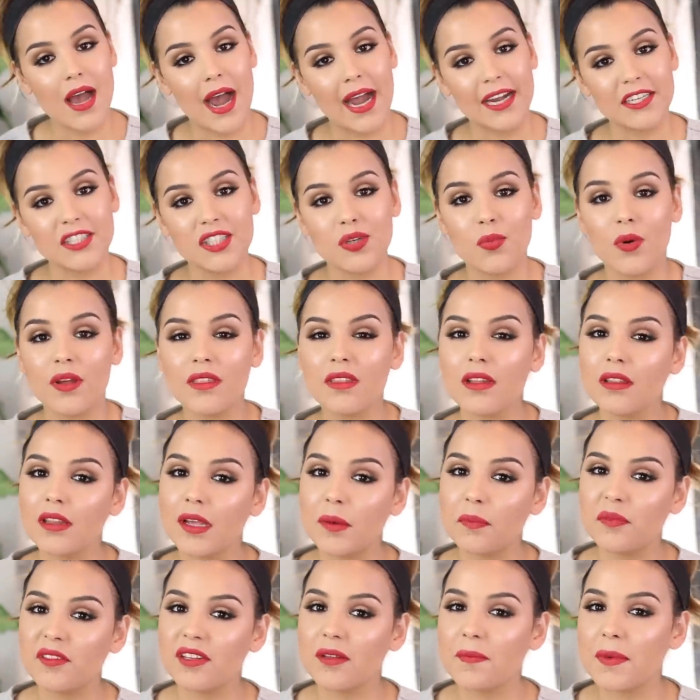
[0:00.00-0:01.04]
I do want the
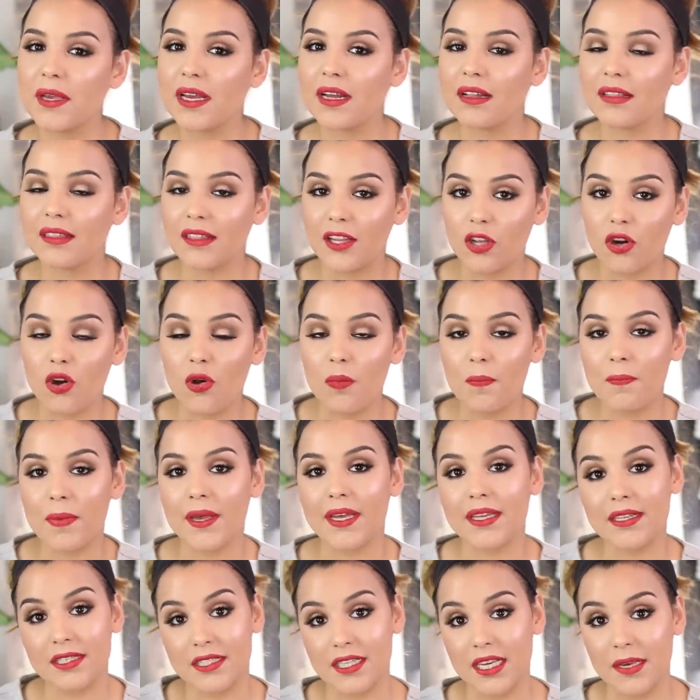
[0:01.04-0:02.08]
lips to be a little
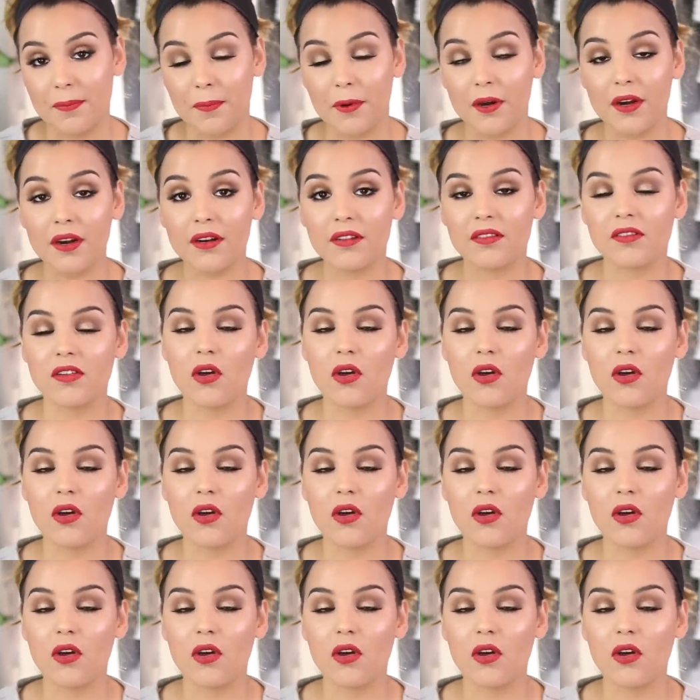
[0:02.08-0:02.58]
bit deeper,